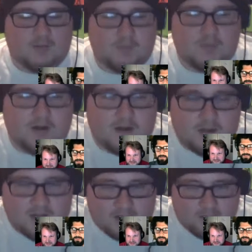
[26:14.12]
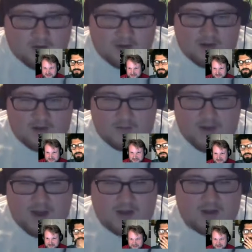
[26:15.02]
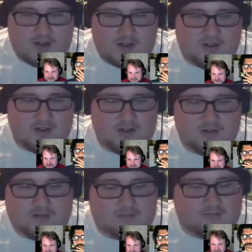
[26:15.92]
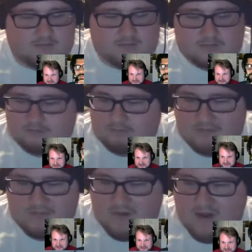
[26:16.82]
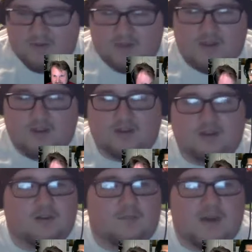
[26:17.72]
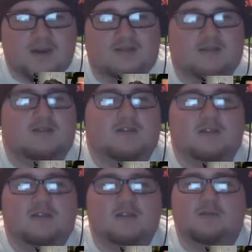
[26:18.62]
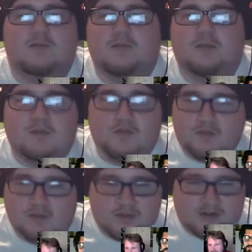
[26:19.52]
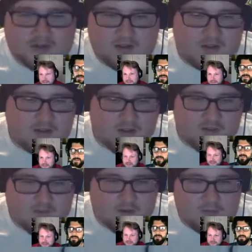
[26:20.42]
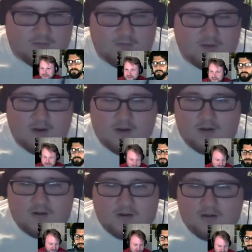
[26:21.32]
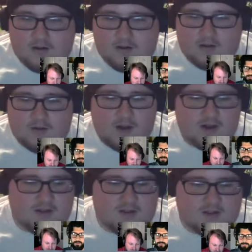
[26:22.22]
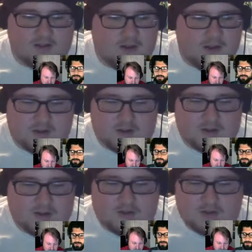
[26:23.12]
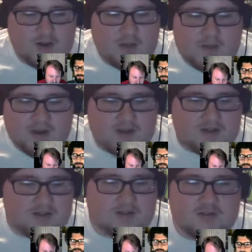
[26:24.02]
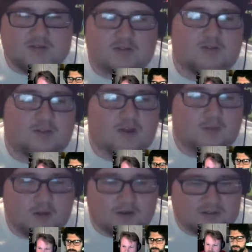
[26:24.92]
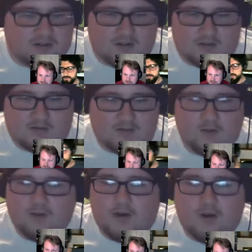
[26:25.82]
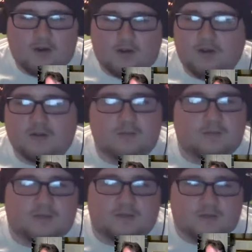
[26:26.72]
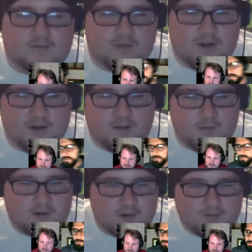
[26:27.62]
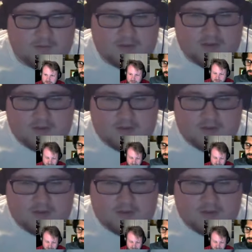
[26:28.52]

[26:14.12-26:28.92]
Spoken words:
but they work on packaging everything amazingly beautiful, really. From our lock-in screen manager to applications to frameworks, they do it all and very wonderfully.